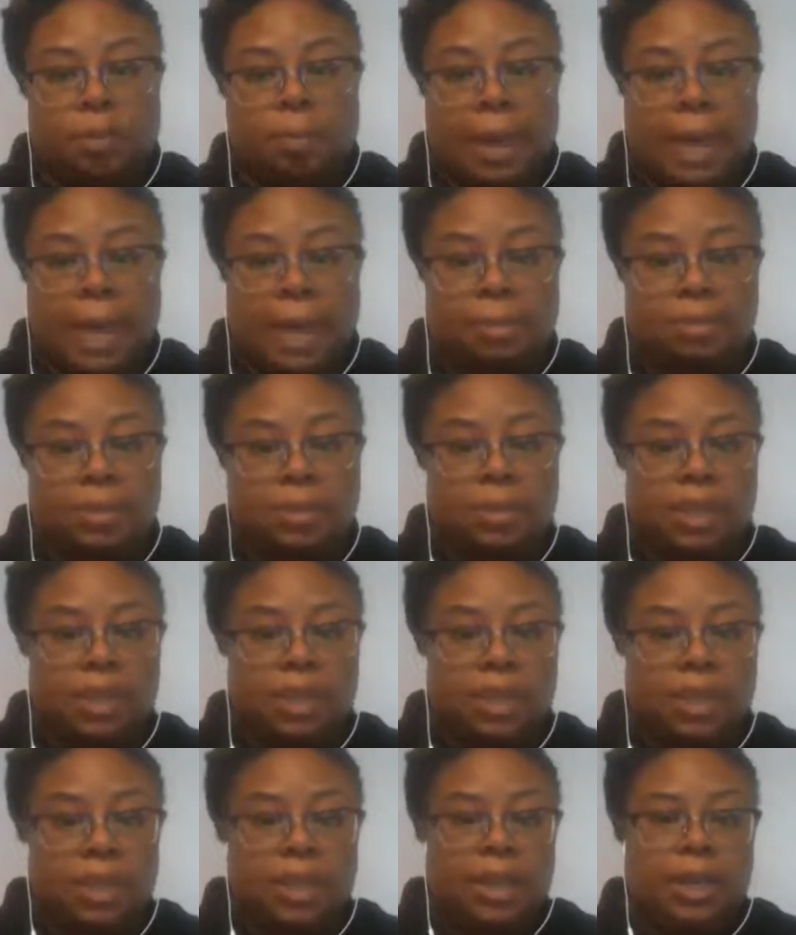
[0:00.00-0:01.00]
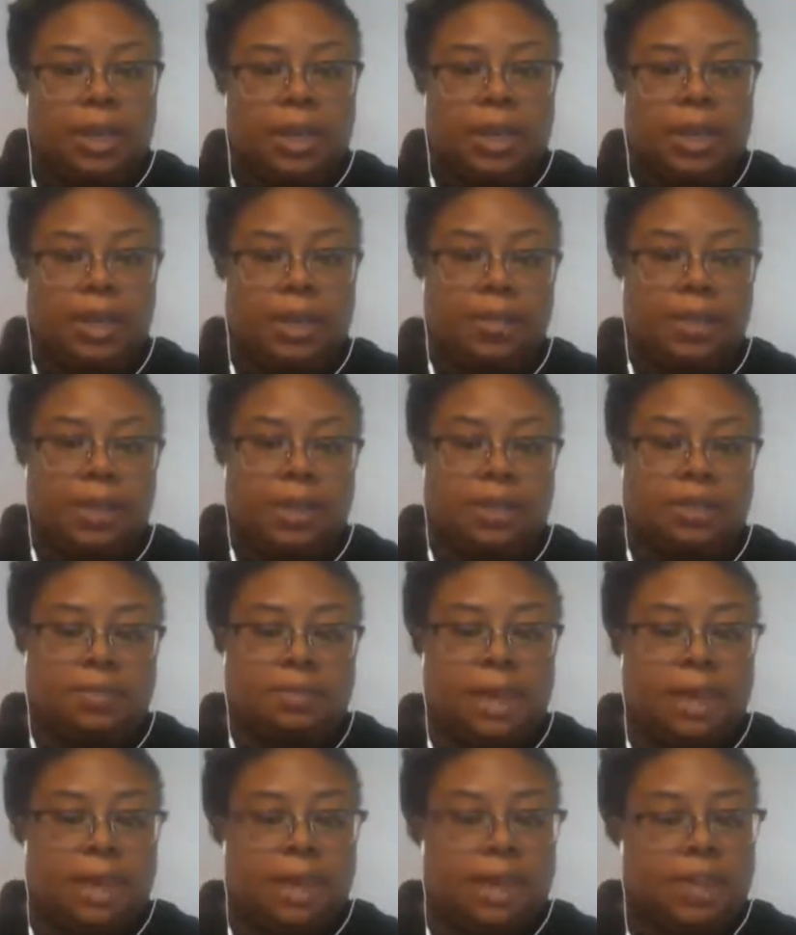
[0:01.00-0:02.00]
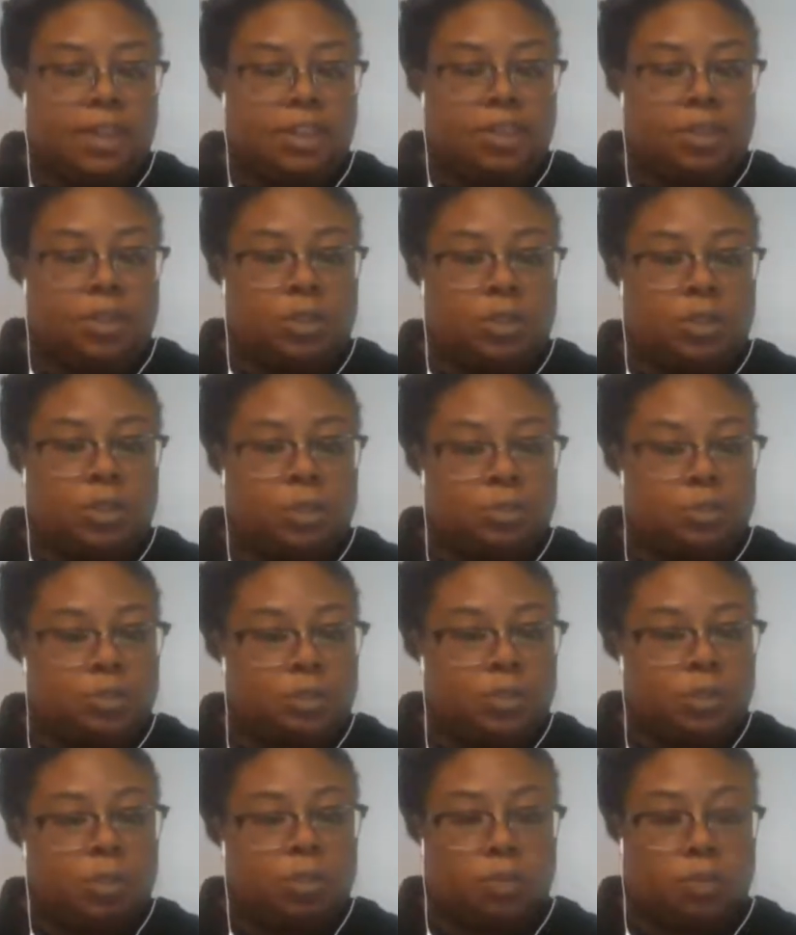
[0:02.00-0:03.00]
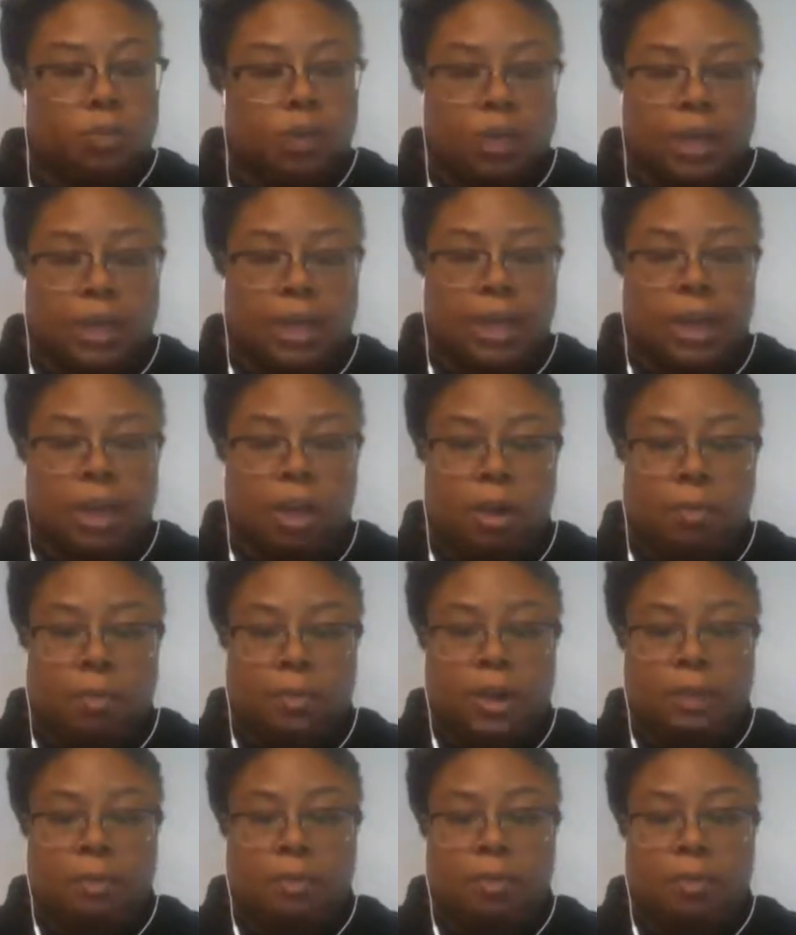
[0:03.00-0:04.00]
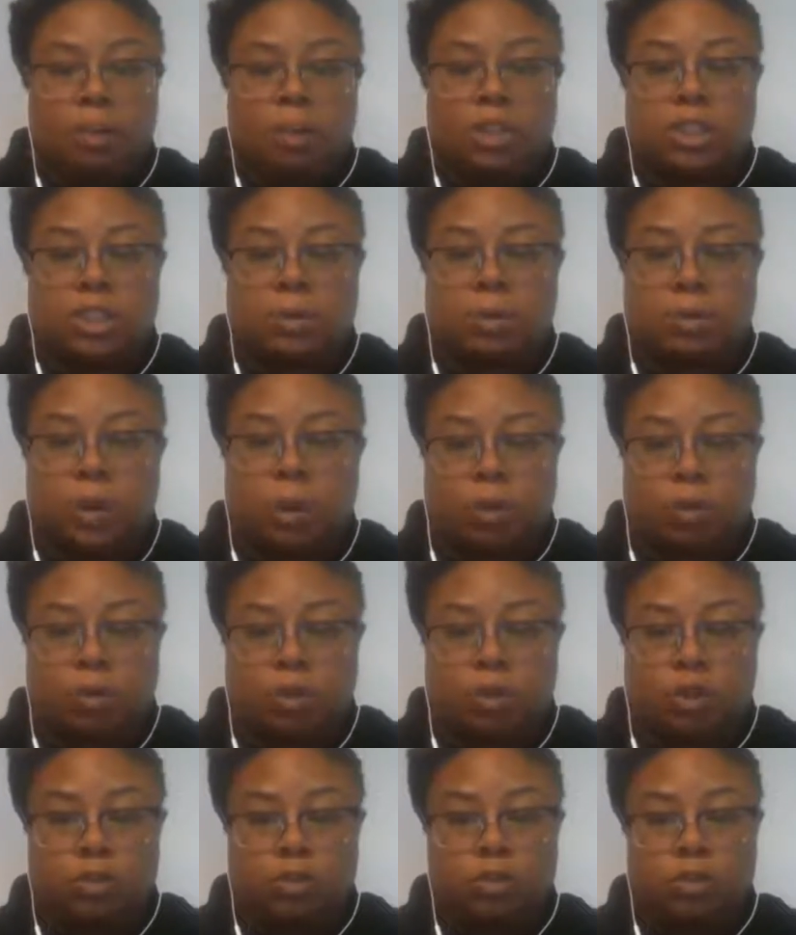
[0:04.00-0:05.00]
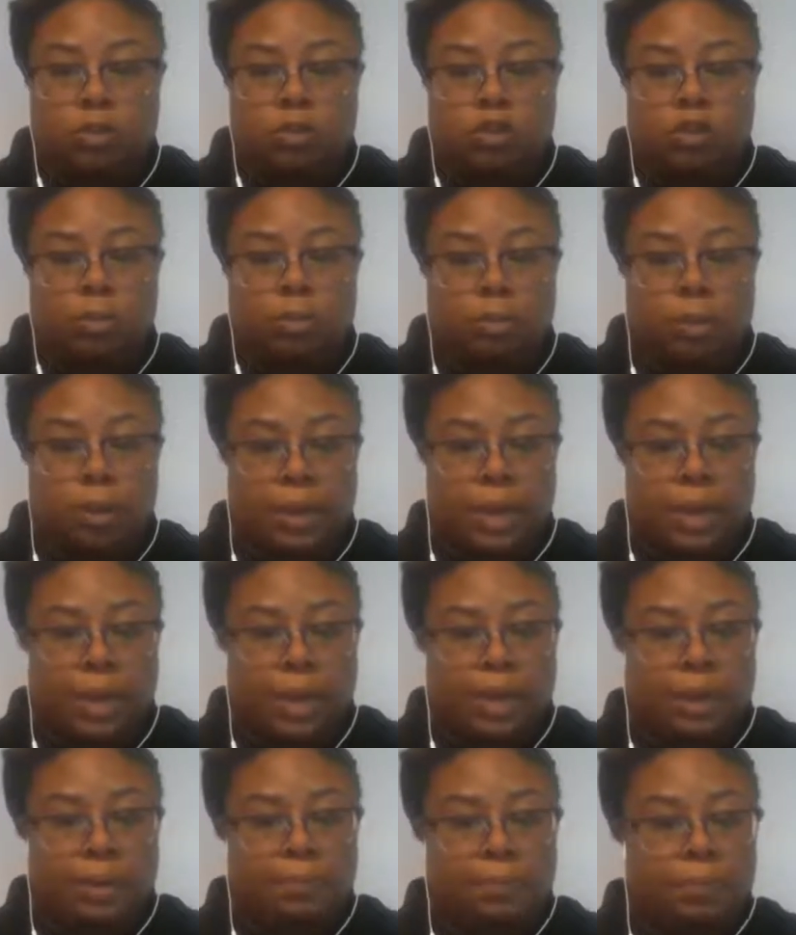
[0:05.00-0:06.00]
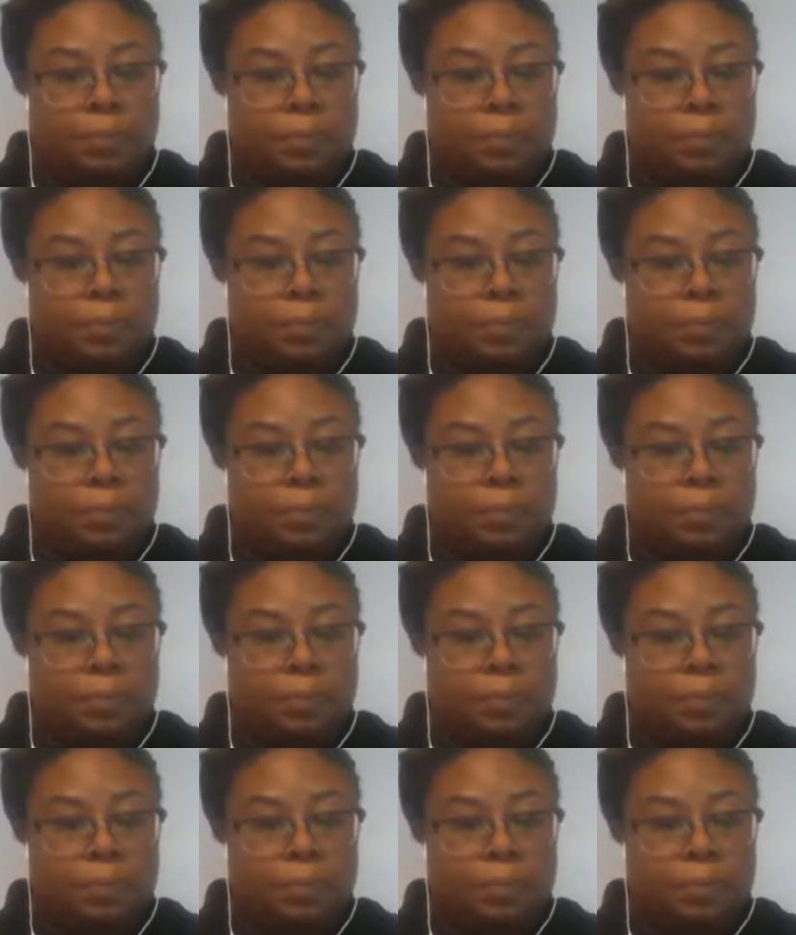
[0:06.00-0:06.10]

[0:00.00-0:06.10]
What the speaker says: Maps and things of that nature can really help get more exposure to your brand.